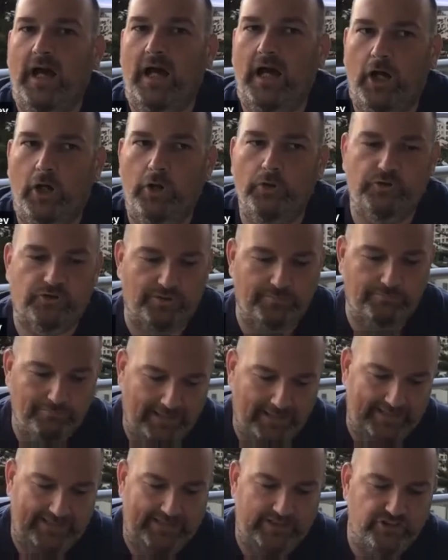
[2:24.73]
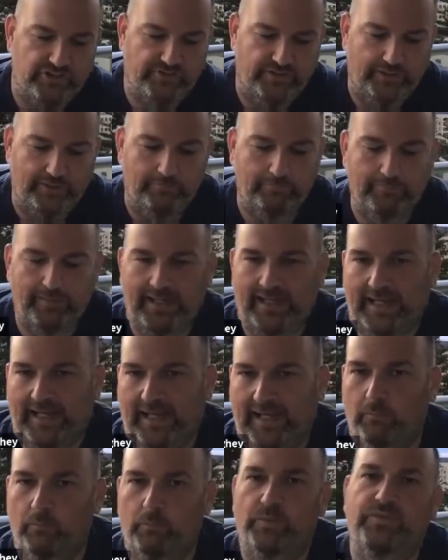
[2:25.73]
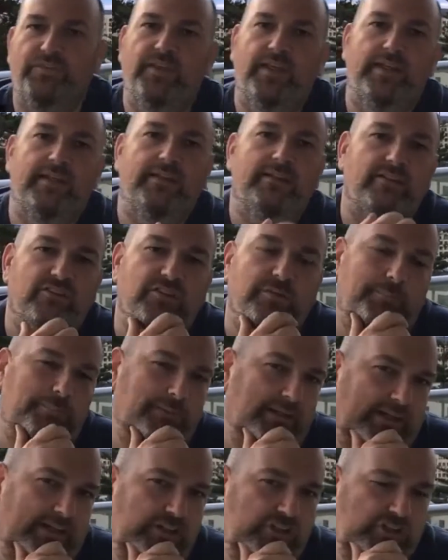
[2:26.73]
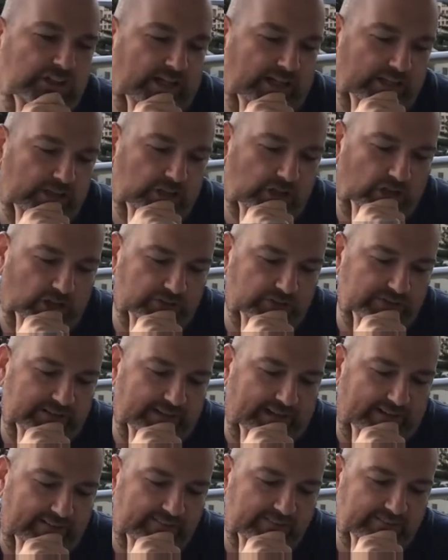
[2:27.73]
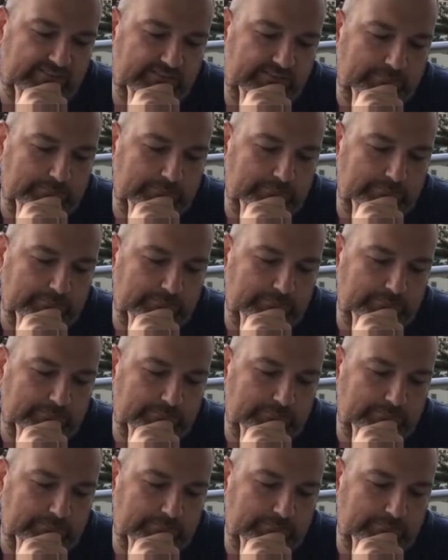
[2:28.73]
how to manage them within the supply chain context.